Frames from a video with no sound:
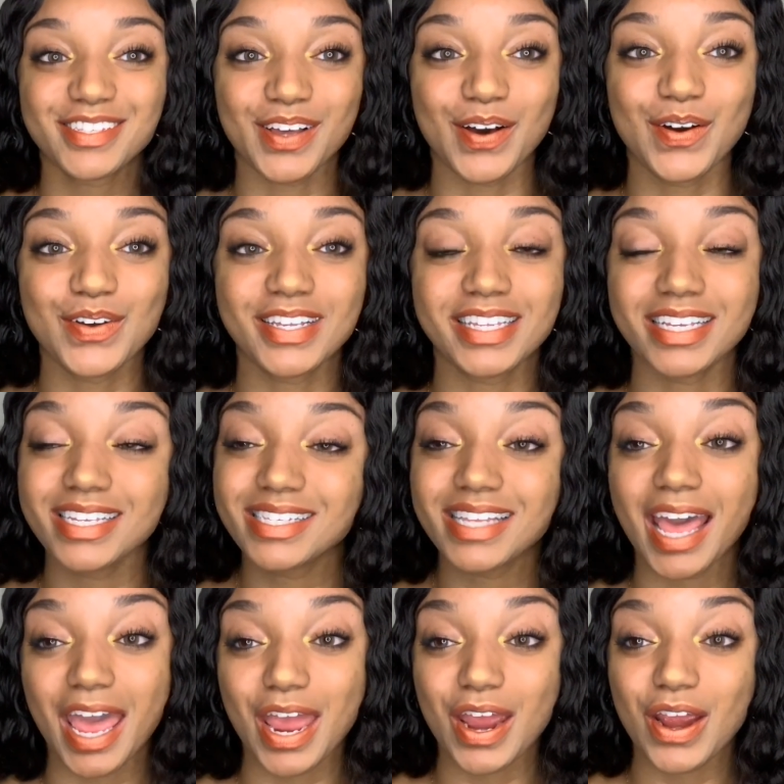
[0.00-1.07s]
so this
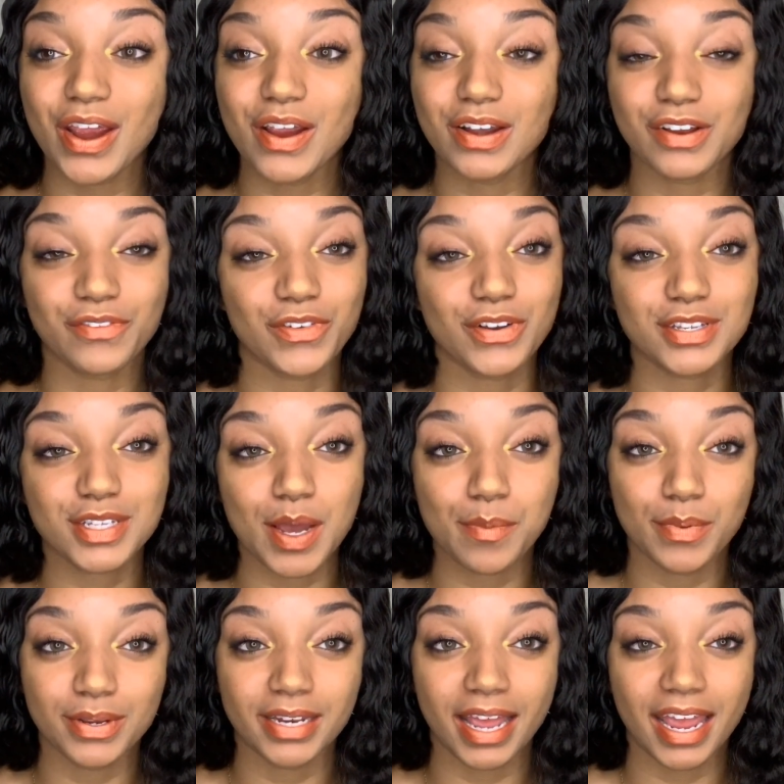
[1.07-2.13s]
hair, the first
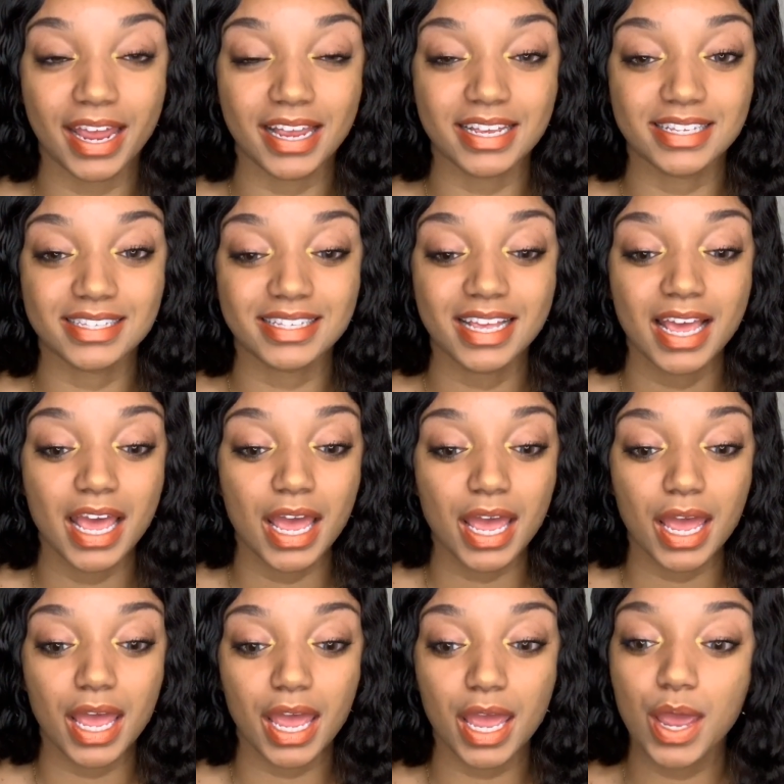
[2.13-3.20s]
couple days,
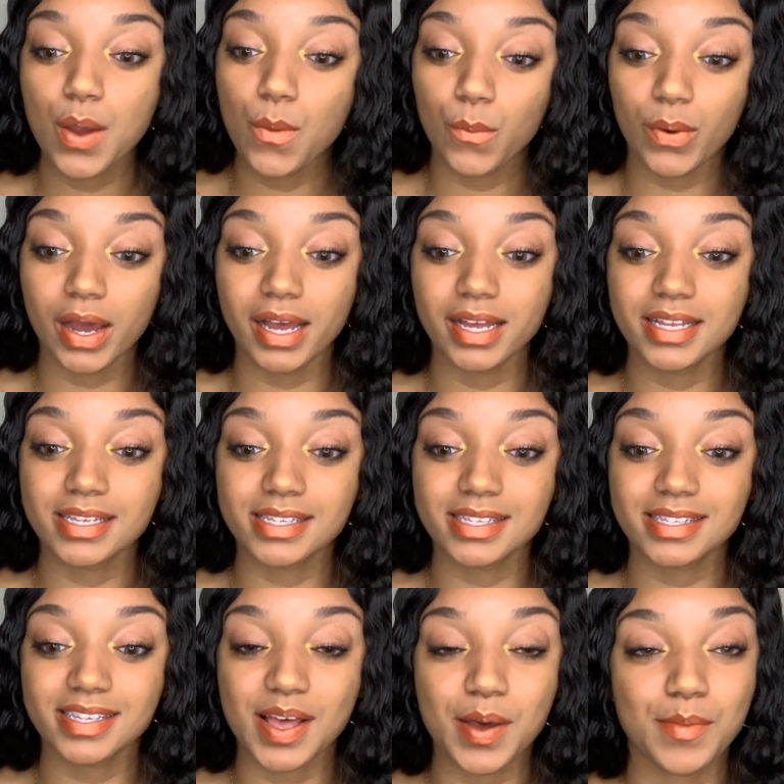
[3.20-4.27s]
it was
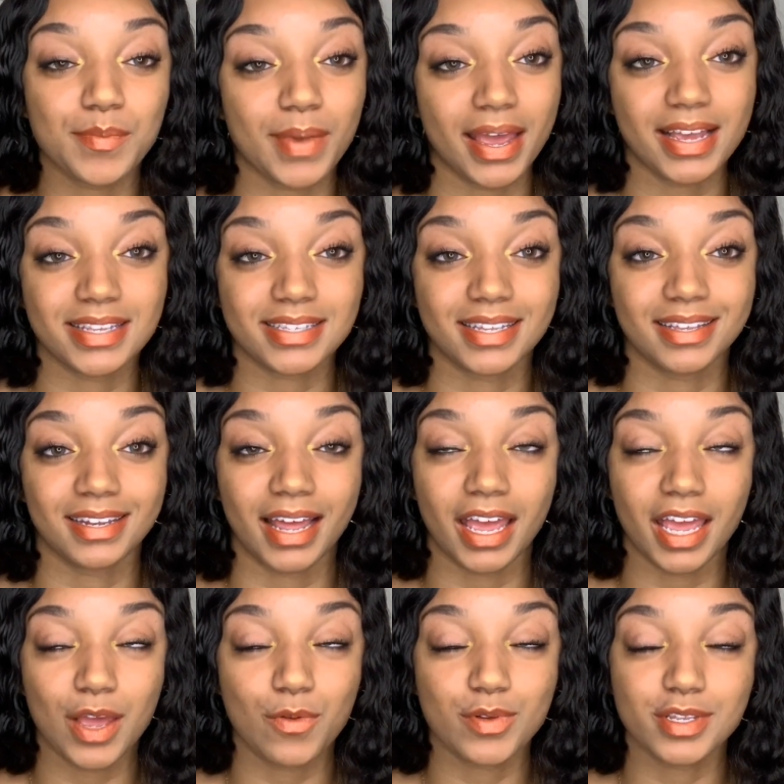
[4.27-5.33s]
amazing.
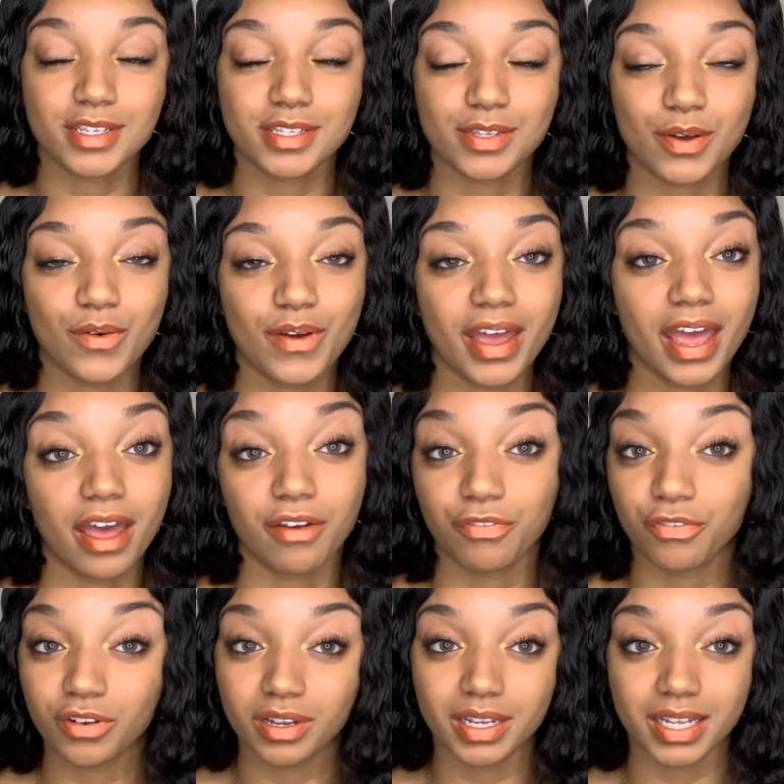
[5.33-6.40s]
Like it was so
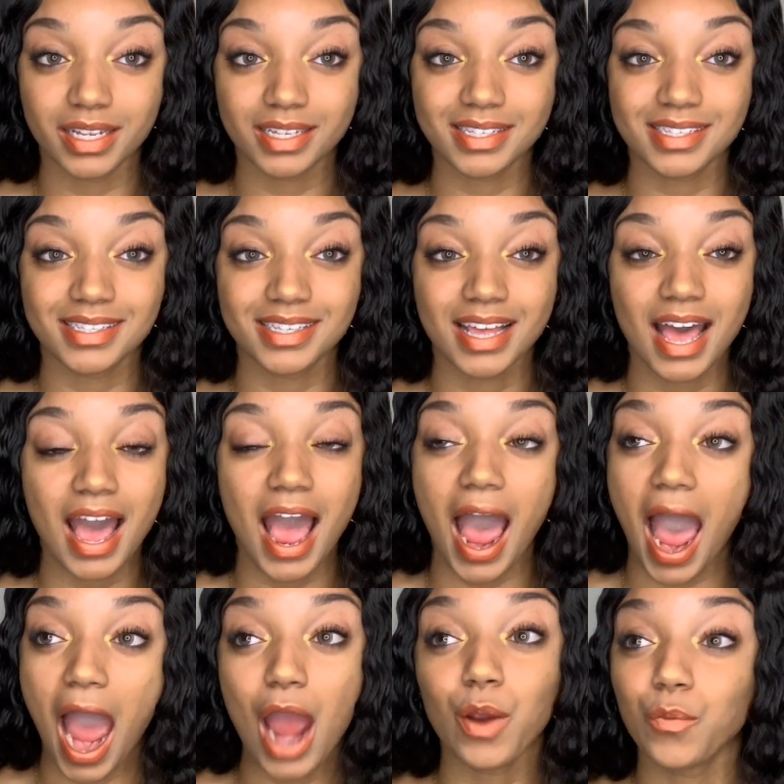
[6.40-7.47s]
effortless.
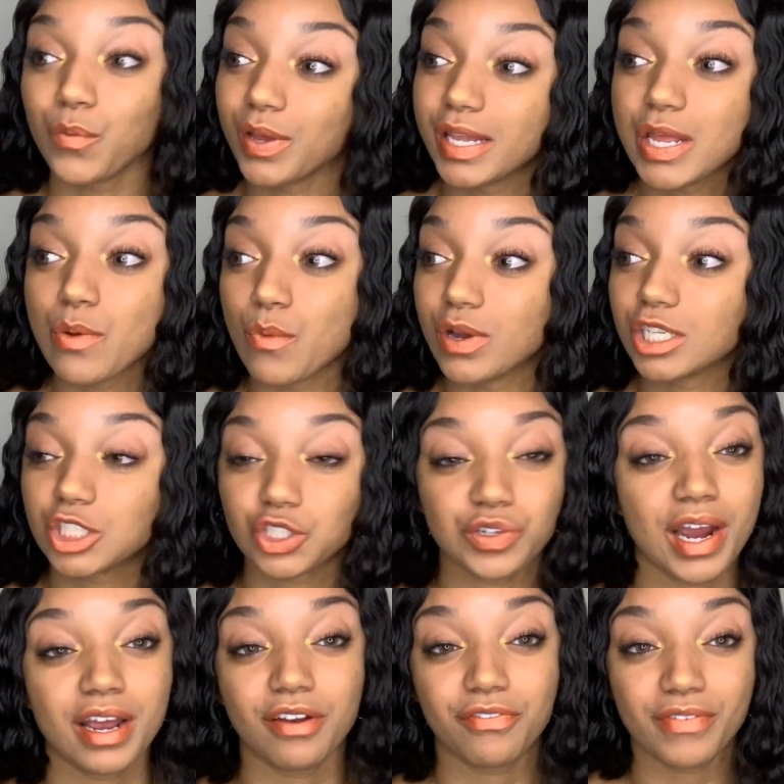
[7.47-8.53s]
I really was
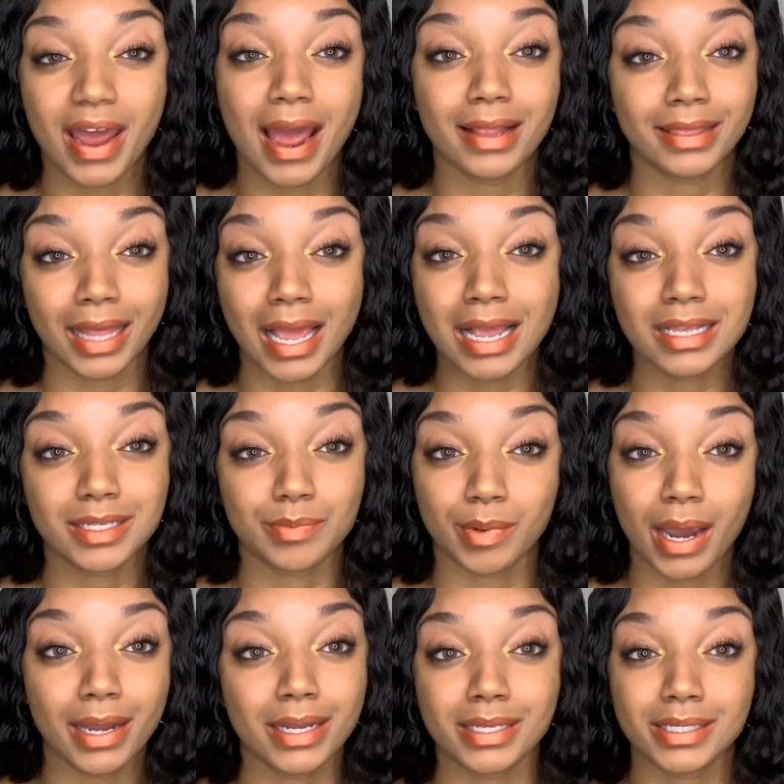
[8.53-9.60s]
trying to find things
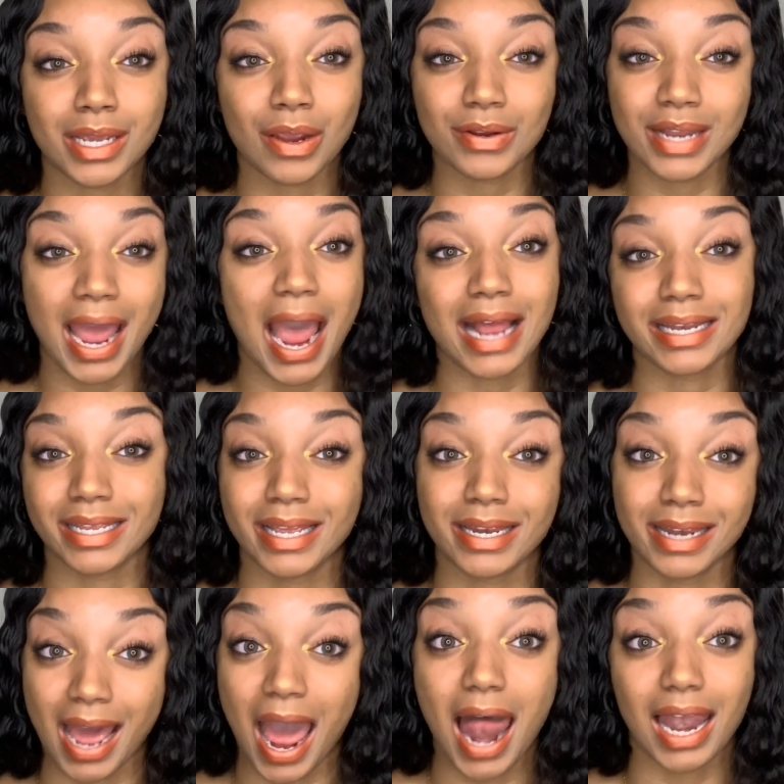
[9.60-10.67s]
about this hair that I did
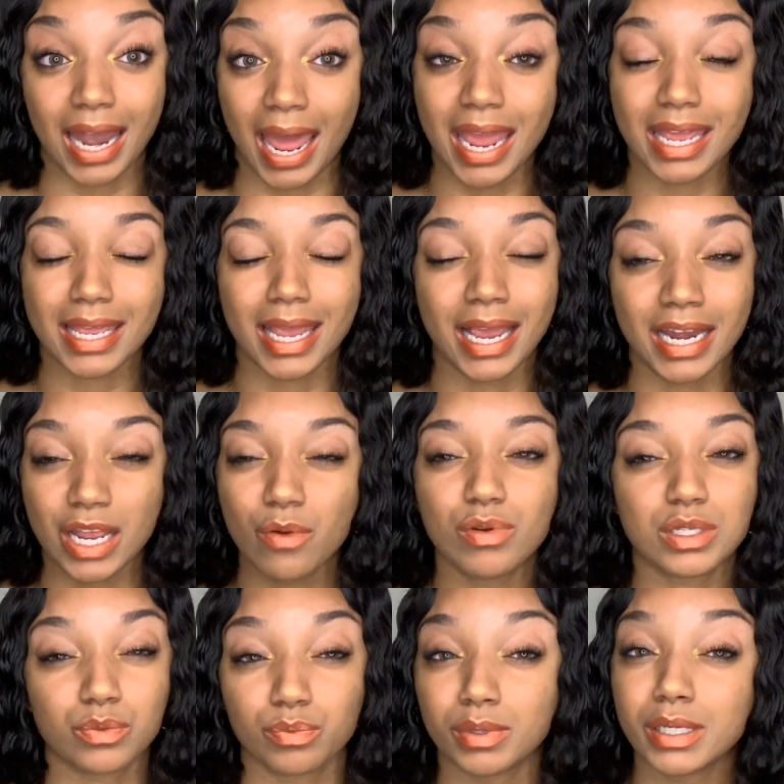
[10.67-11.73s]
not like and it
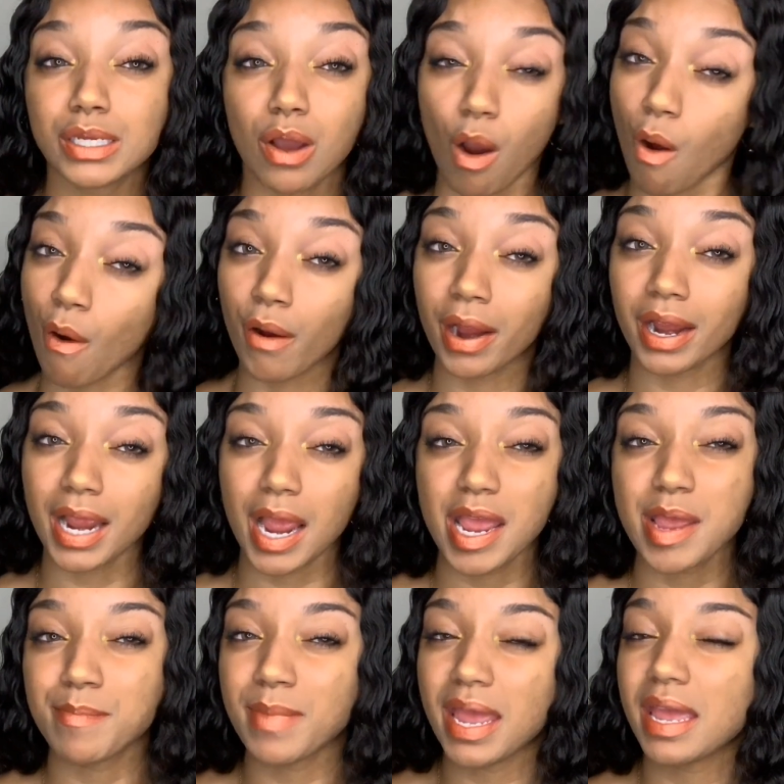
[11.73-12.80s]
was really hard.
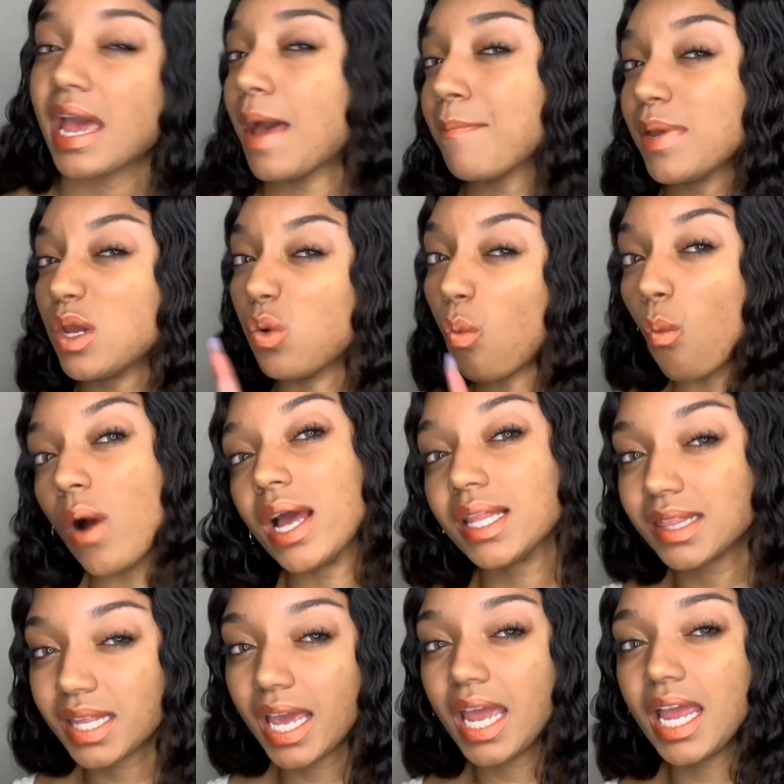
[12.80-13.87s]
It may have been
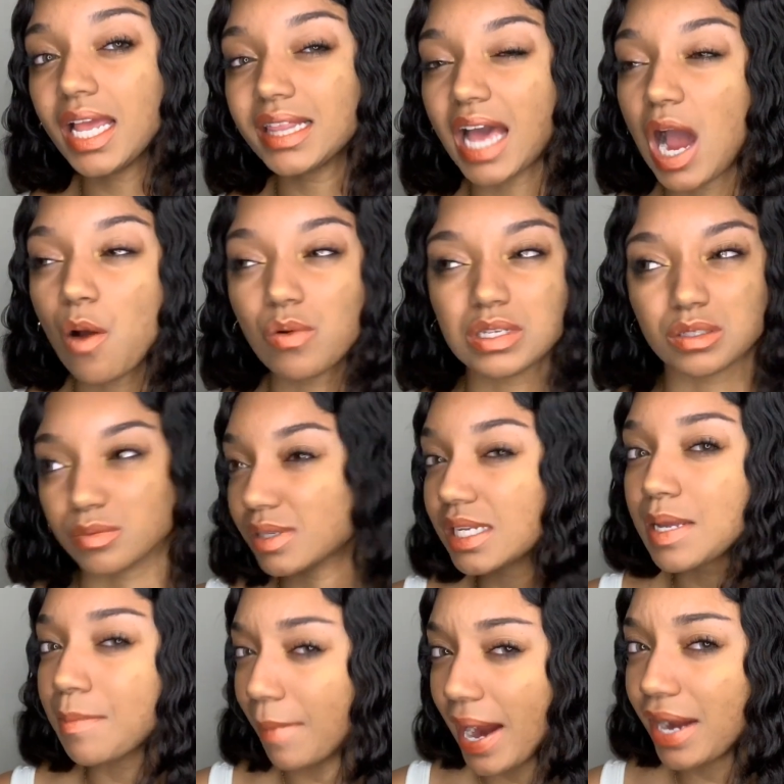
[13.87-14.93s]
one thing that was
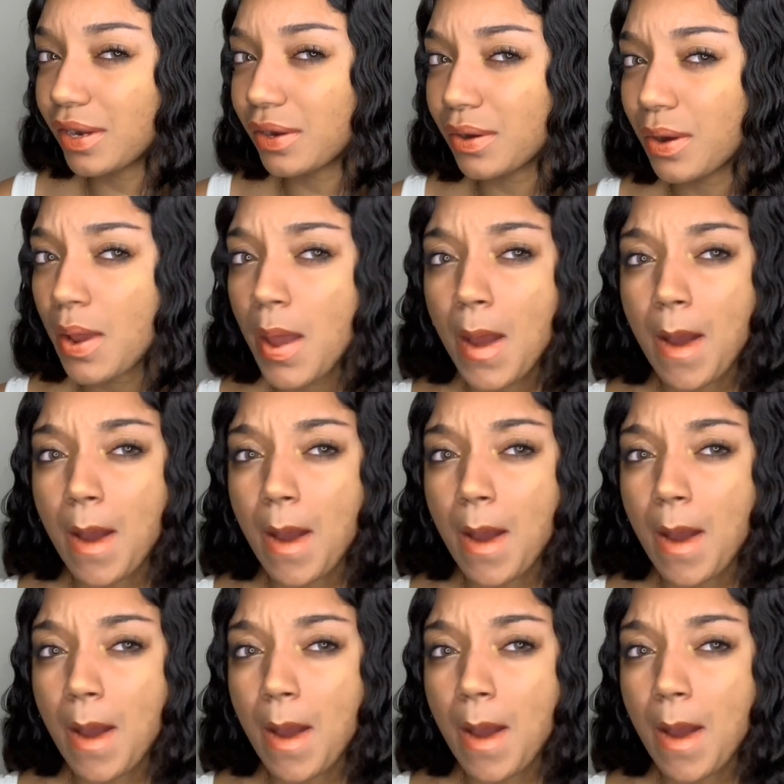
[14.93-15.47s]
really minor,